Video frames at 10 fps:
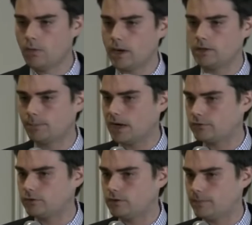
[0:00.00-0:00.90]
Why don't you
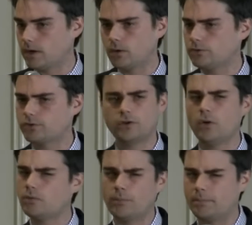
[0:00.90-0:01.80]
prosecute him? Eric Holder said,
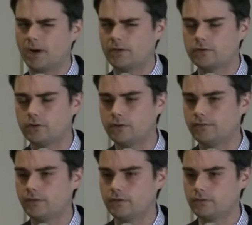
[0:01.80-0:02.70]
no one will be
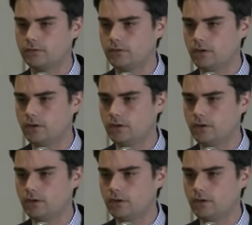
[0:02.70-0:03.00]
prosecuted for this.